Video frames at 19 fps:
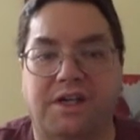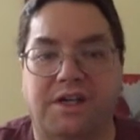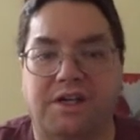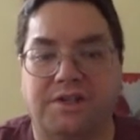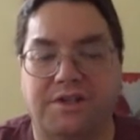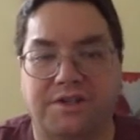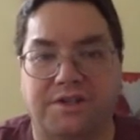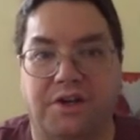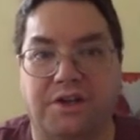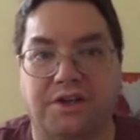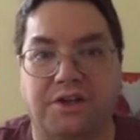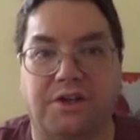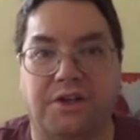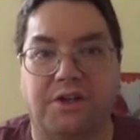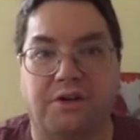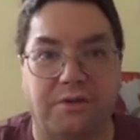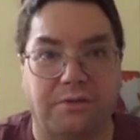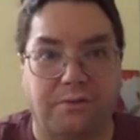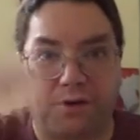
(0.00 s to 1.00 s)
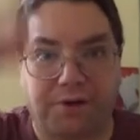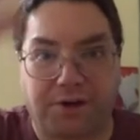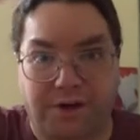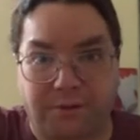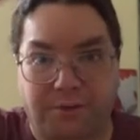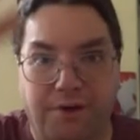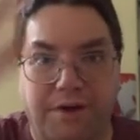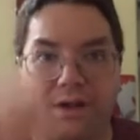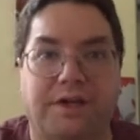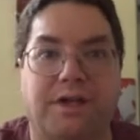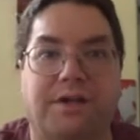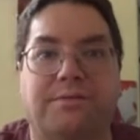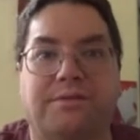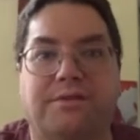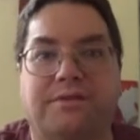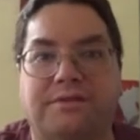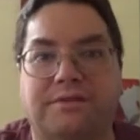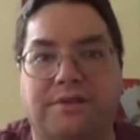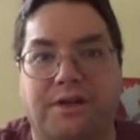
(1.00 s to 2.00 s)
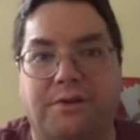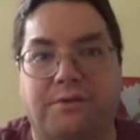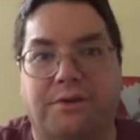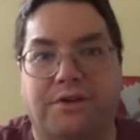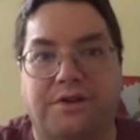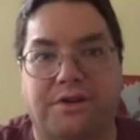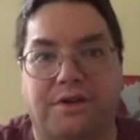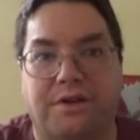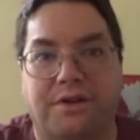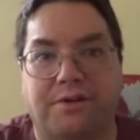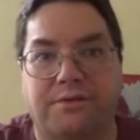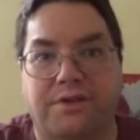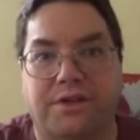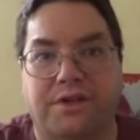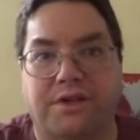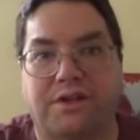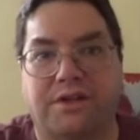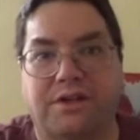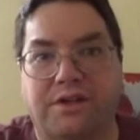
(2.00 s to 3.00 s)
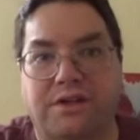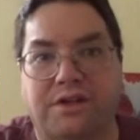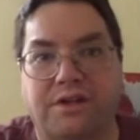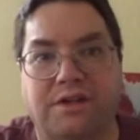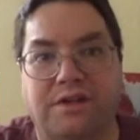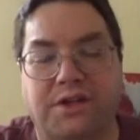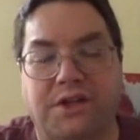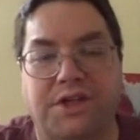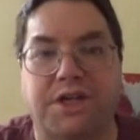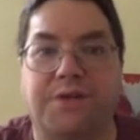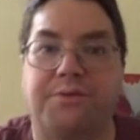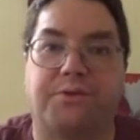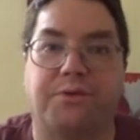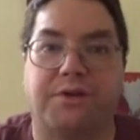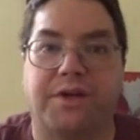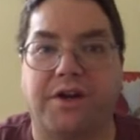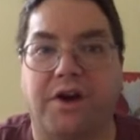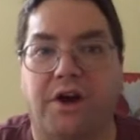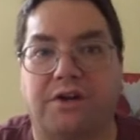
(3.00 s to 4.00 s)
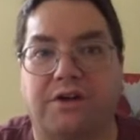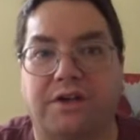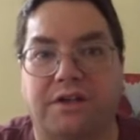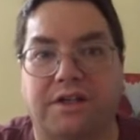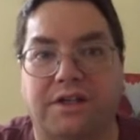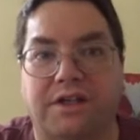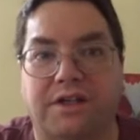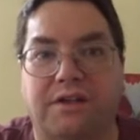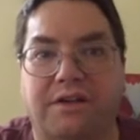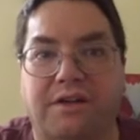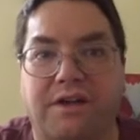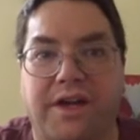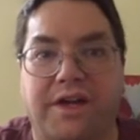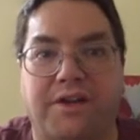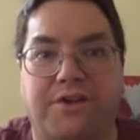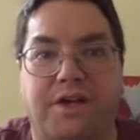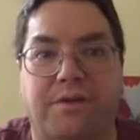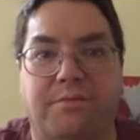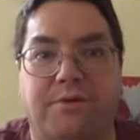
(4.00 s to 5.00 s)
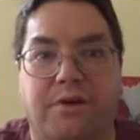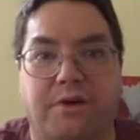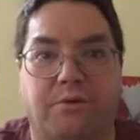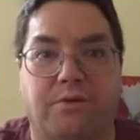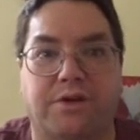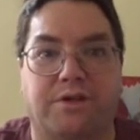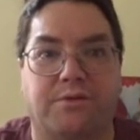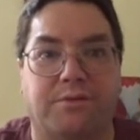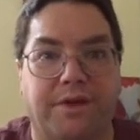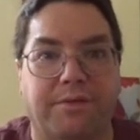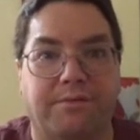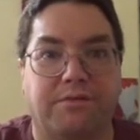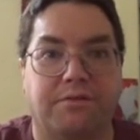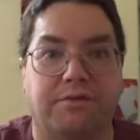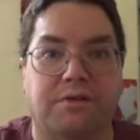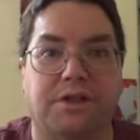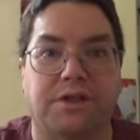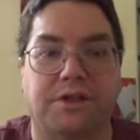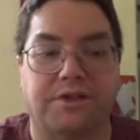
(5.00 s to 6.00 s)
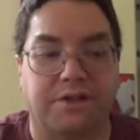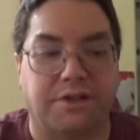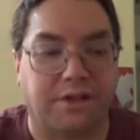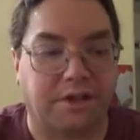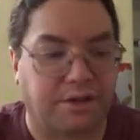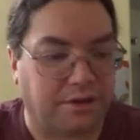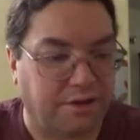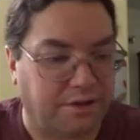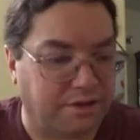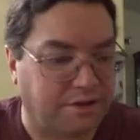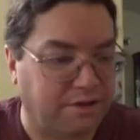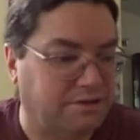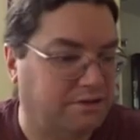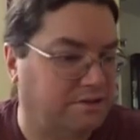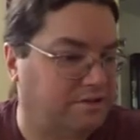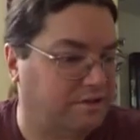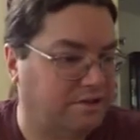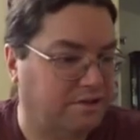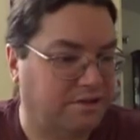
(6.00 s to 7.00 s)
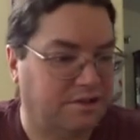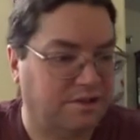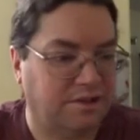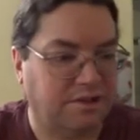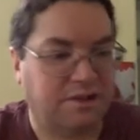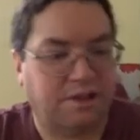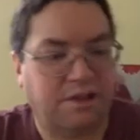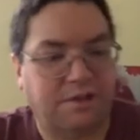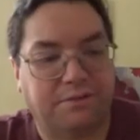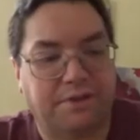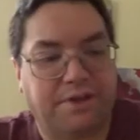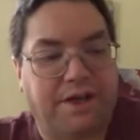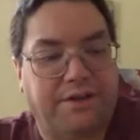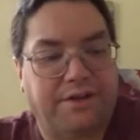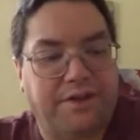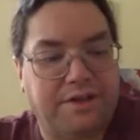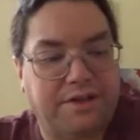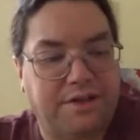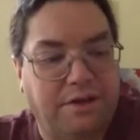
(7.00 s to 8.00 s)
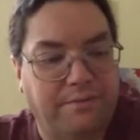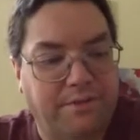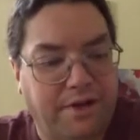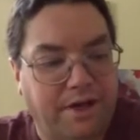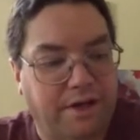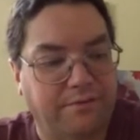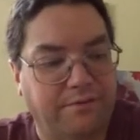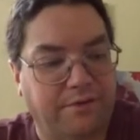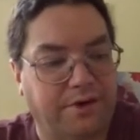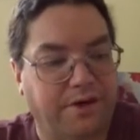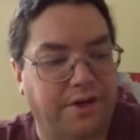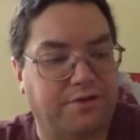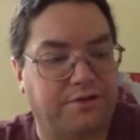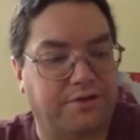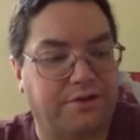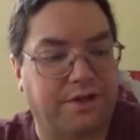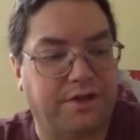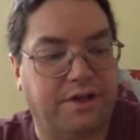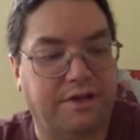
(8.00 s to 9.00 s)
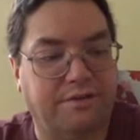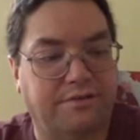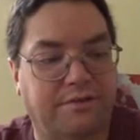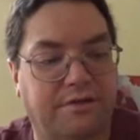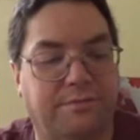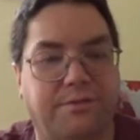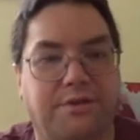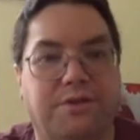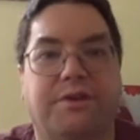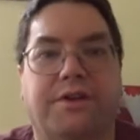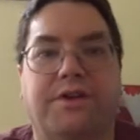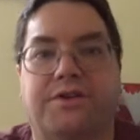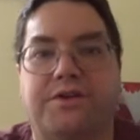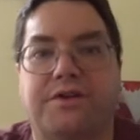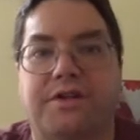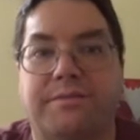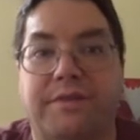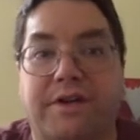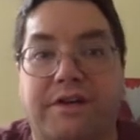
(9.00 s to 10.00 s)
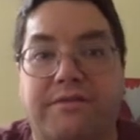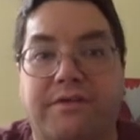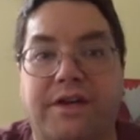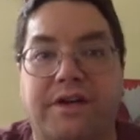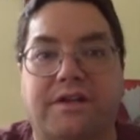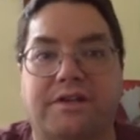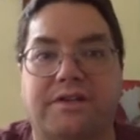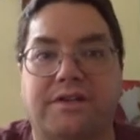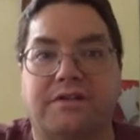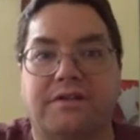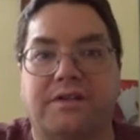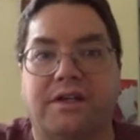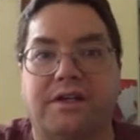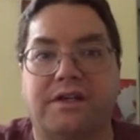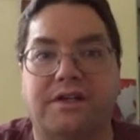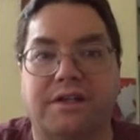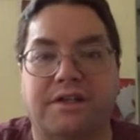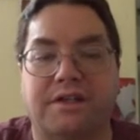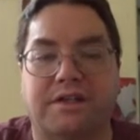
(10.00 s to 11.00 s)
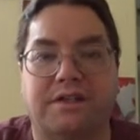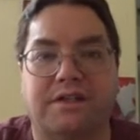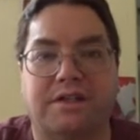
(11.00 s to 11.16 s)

start low and work your way up. Like work starting with the cheap $20 uh, inkjet printer, work your way up to a laser, I guess. But yeah, that's something that I'm very interested in. I'm so interested. As a matter of fact, I I uh,